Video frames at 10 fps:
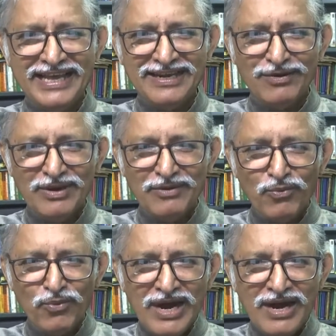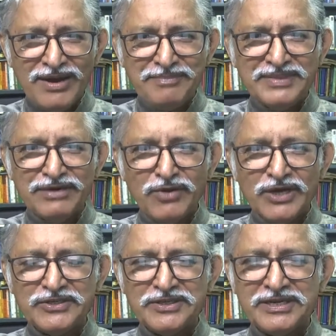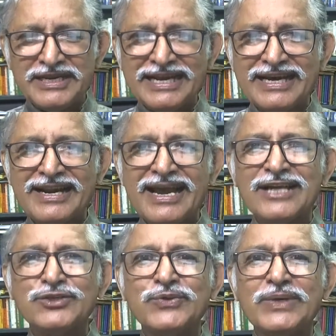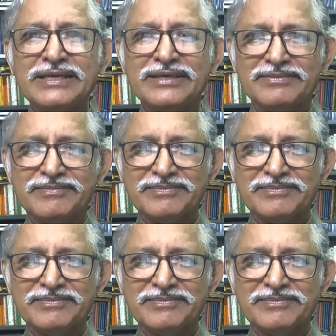and warm the water gradually